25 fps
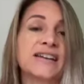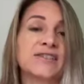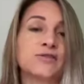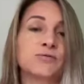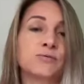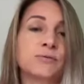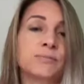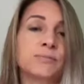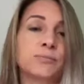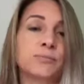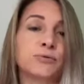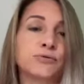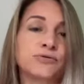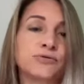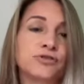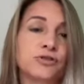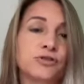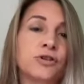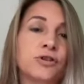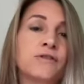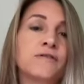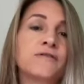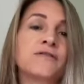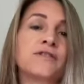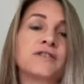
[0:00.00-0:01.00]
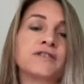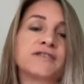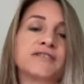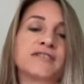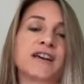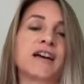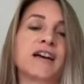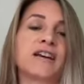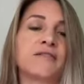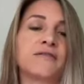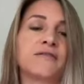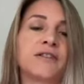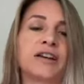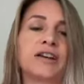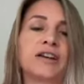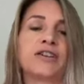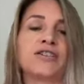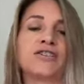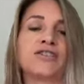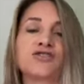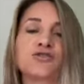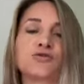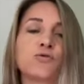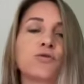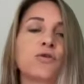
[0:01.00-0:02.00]
has preserved this kind of like
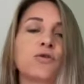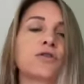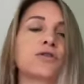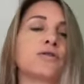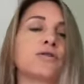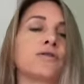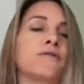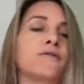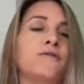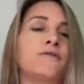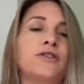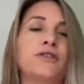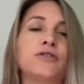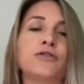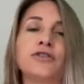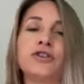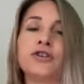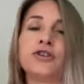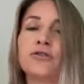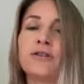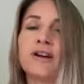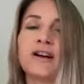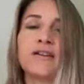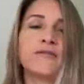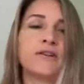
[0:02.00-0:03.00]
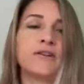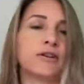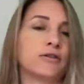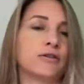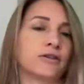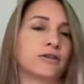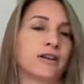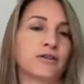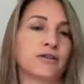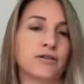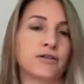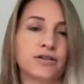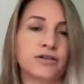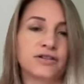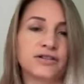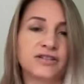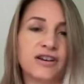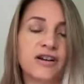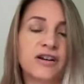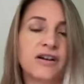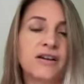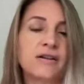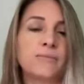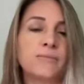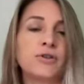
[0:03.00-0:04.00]
historical feel. You don't have internet all the
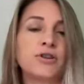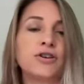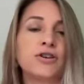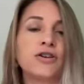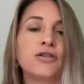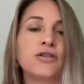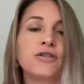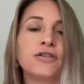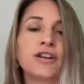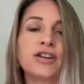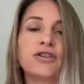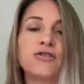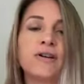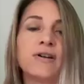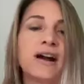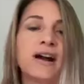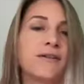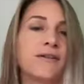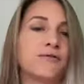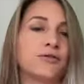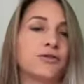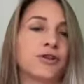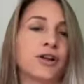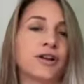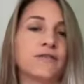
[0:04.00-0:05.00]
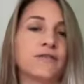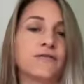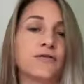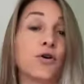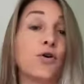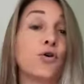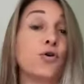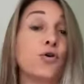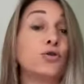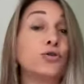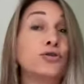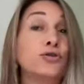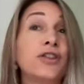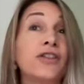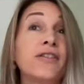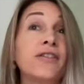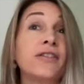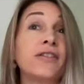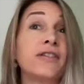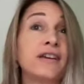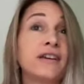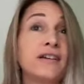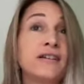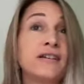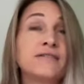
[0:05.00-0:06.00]
time, you know, like you have a lot of old
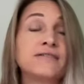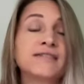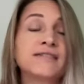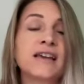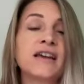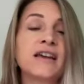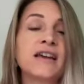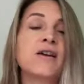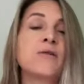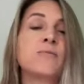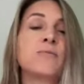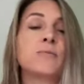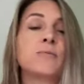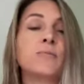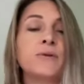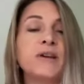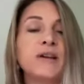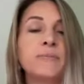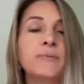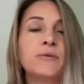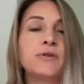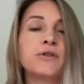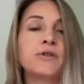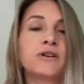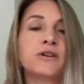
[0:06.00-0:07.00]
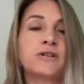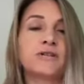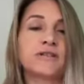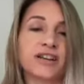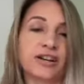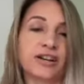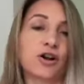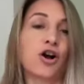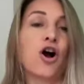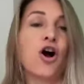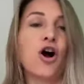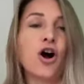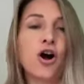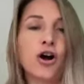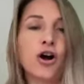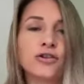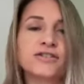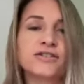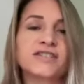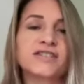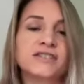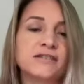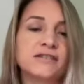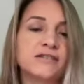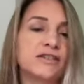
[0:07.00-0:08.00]
things, but people are like
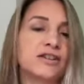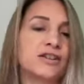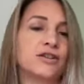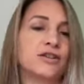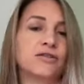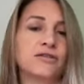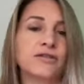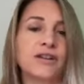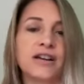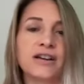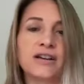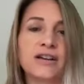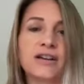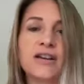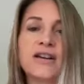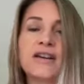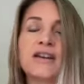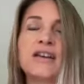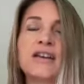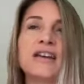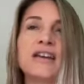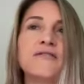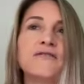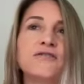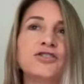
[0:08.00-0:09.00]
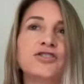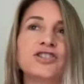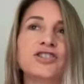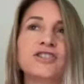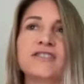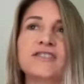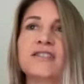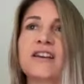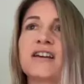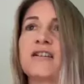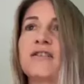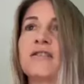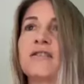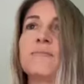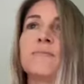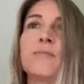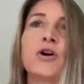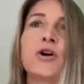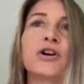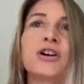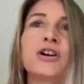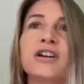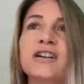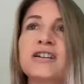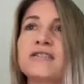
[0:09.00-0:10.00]
cars and, you know, like even just like the
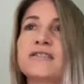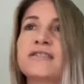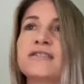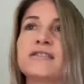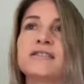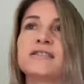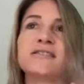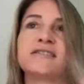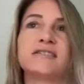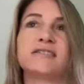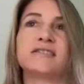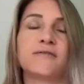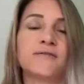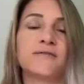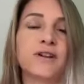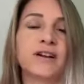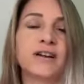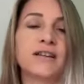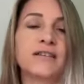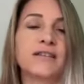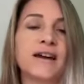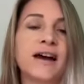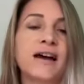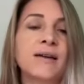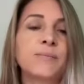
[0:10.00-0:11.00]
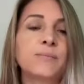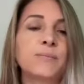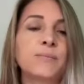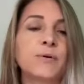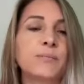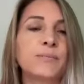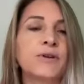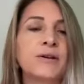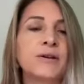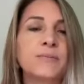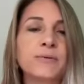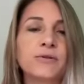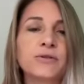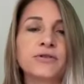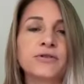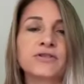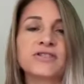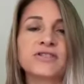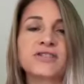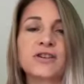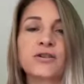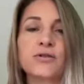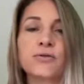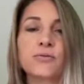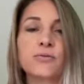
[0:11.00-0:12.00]
markets and stuff like that. But people are
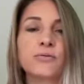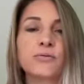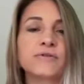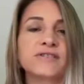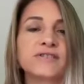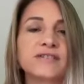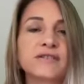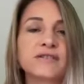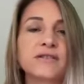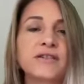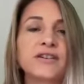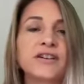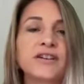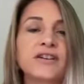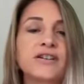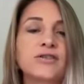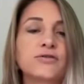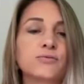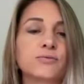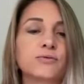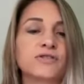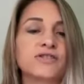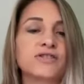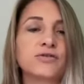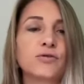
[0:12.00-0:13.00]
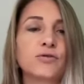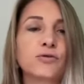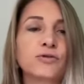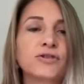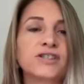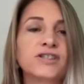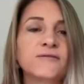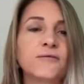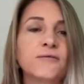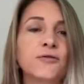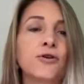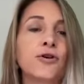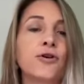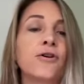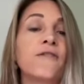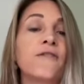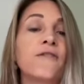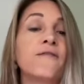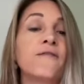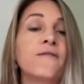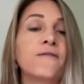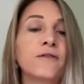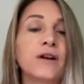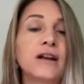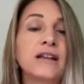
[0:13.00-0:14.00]
so resilient,
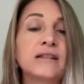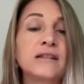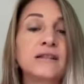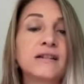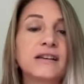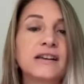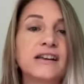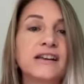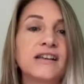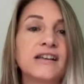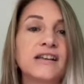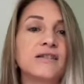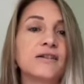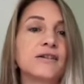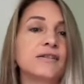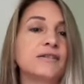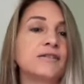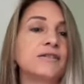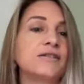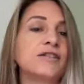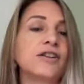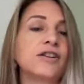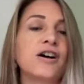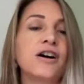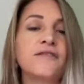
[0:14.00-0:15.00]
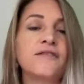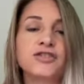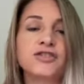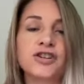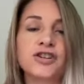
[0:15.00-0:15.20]
resourceful, friendly, they love